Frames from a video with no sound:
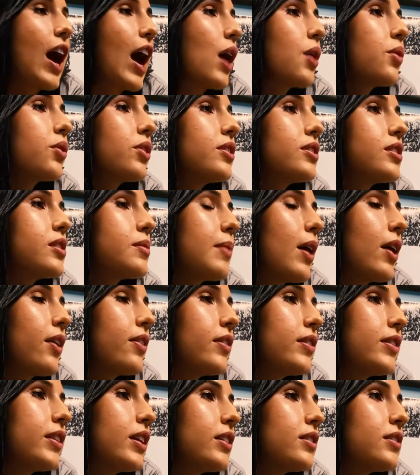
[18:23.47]
hours about
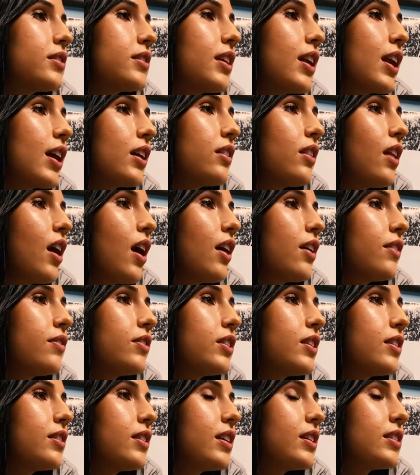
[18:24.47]
the things that I love
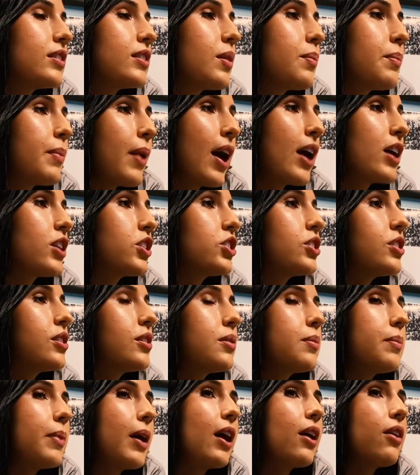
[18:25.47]
and the things I'm passionate
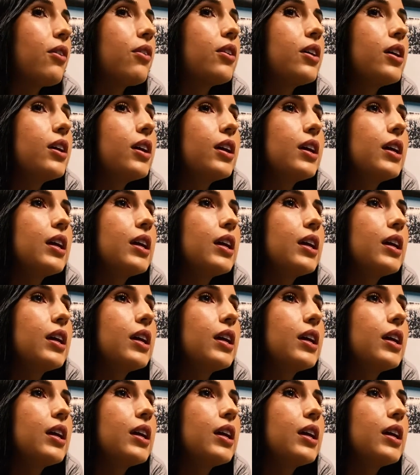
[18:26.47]
about.